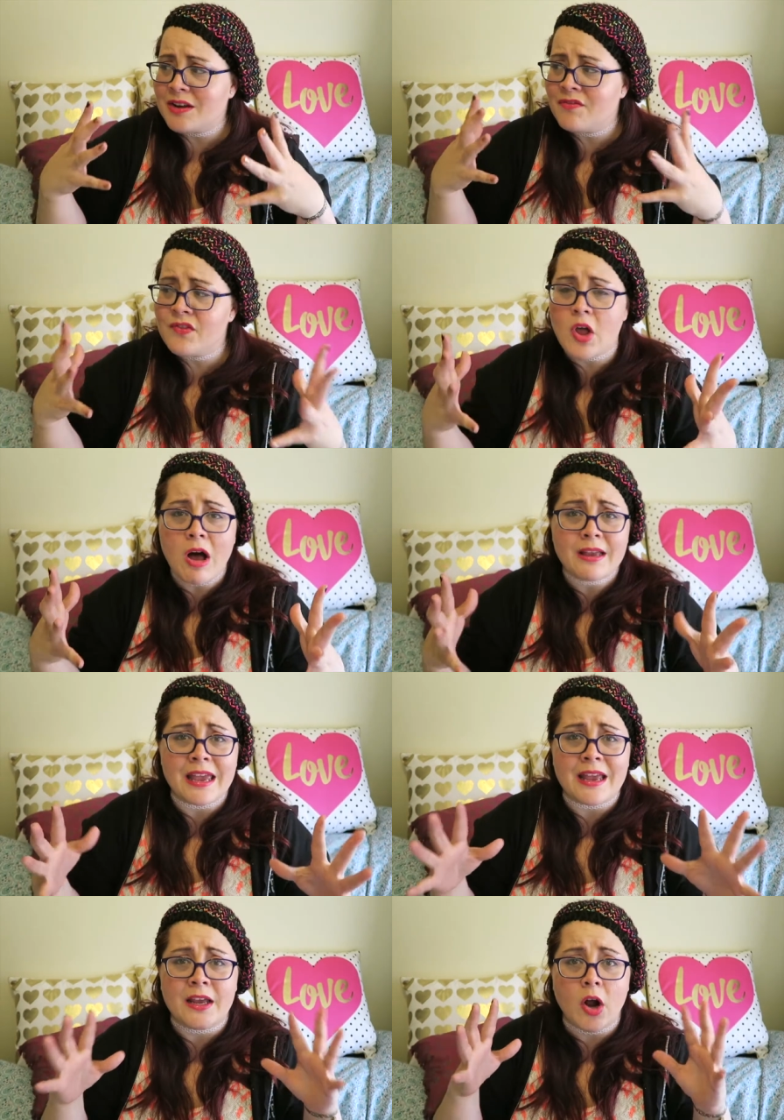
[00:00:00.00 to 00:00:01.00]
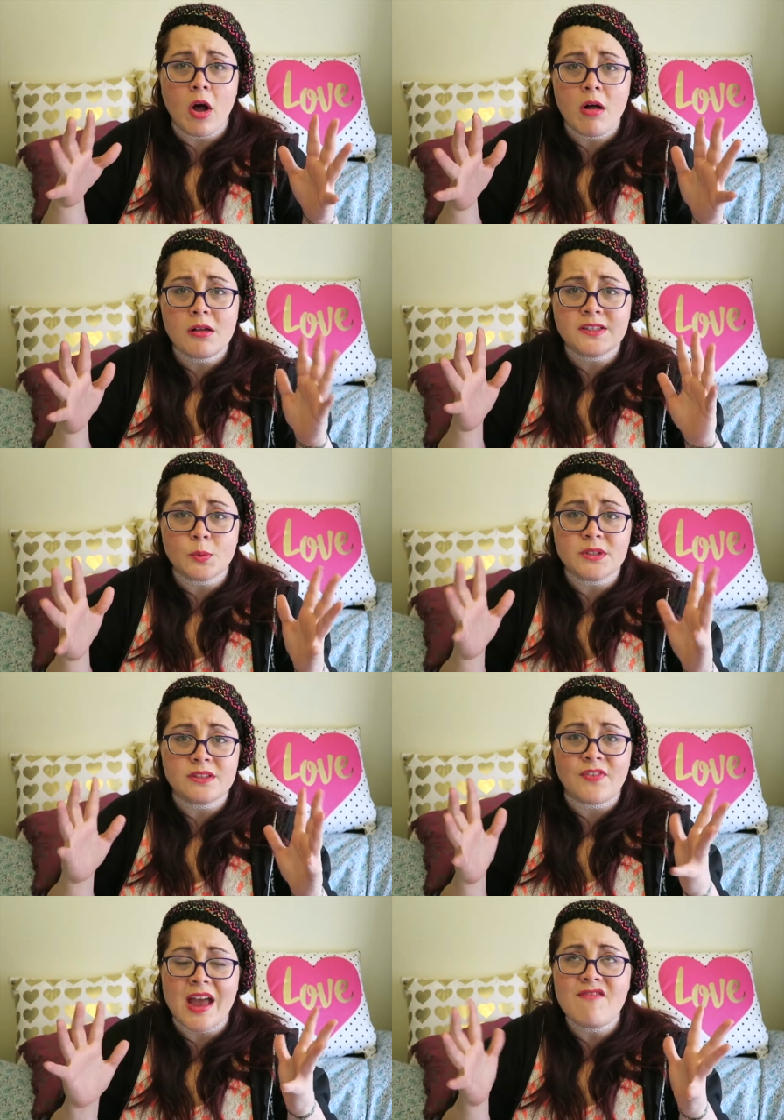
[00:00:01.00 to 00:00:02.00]
and vlogging and all sorts
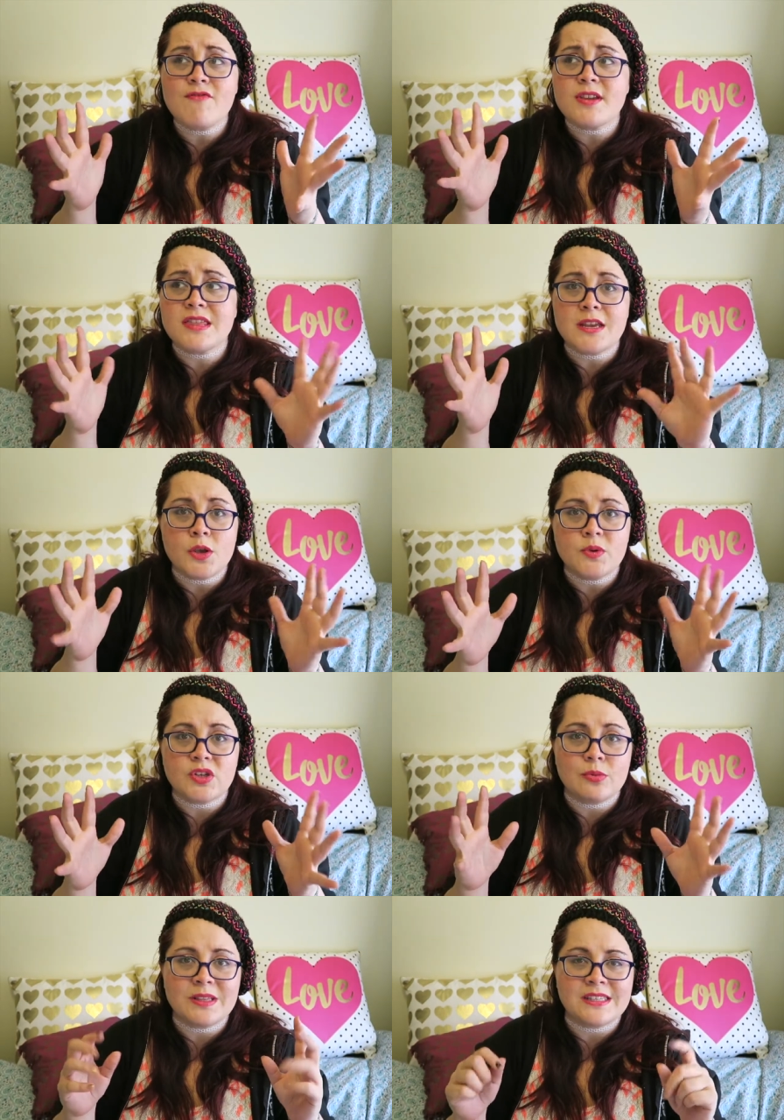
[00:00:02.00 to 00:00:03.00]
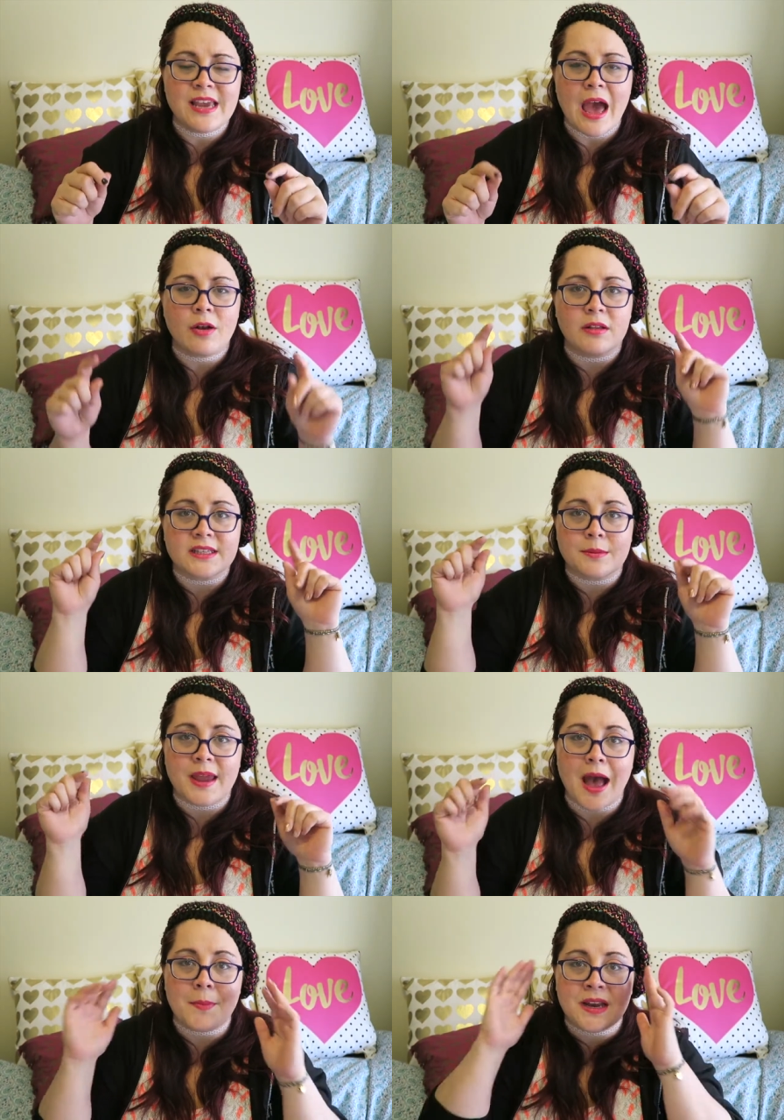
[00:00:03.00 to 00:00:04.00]
of everything YouTube in Seattle is gonna be
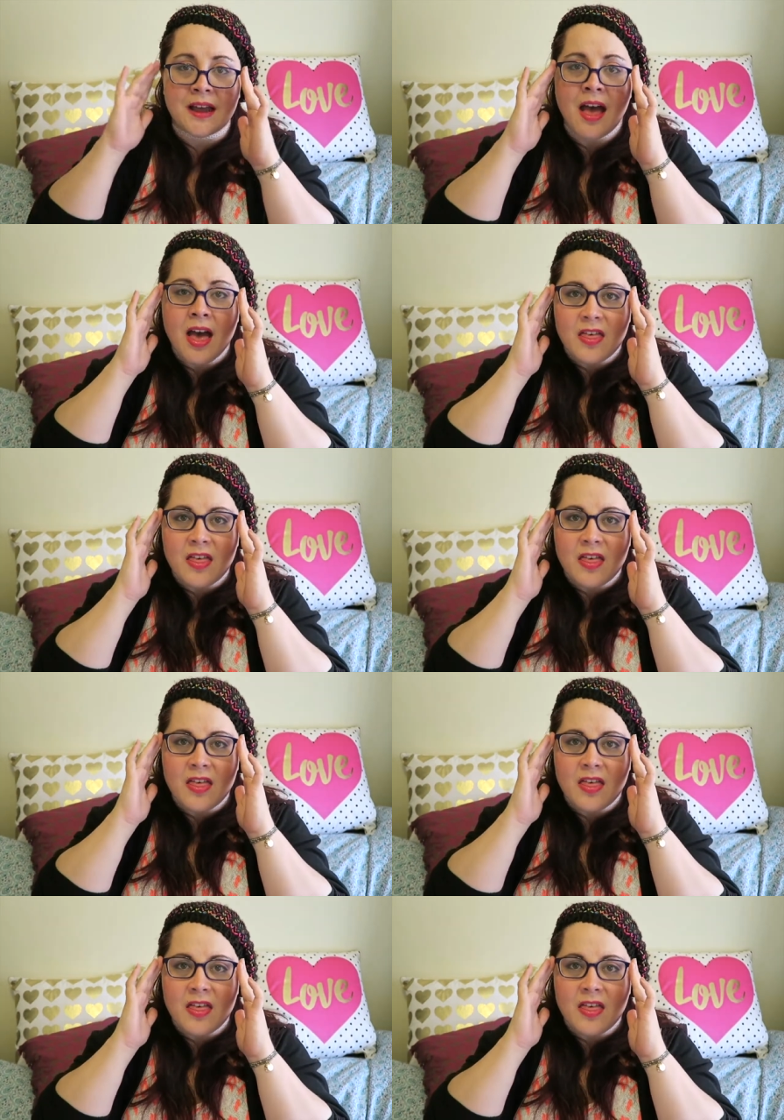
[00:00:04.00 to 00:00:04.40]
happening